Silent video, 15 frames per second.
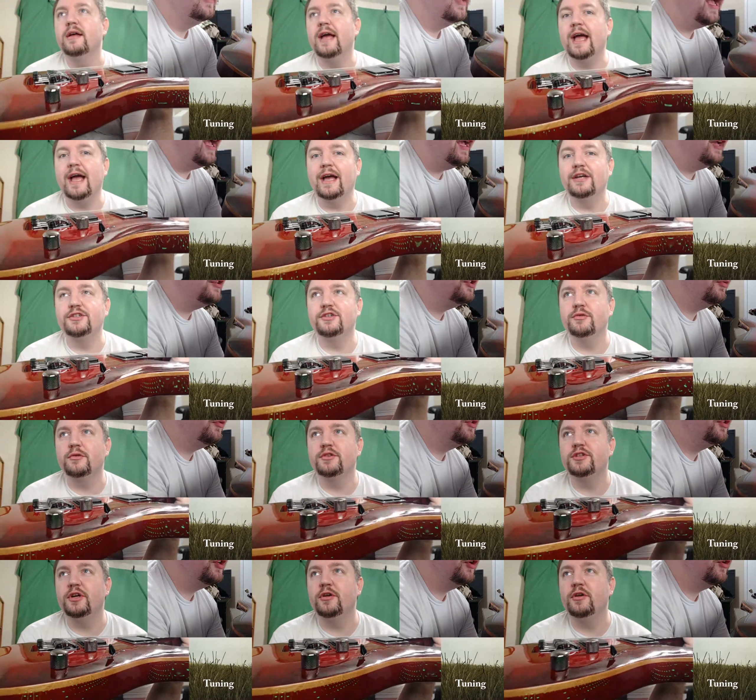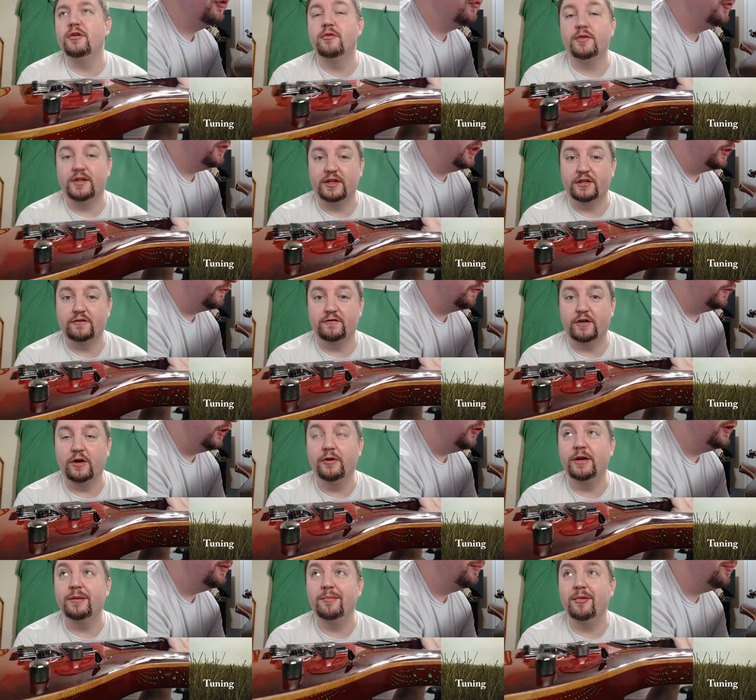As you are tuning with this
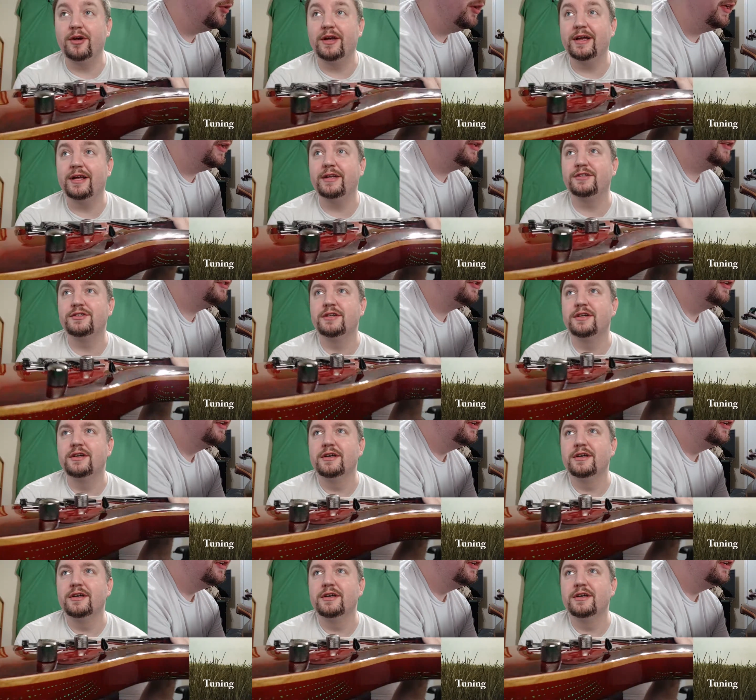floating bridge,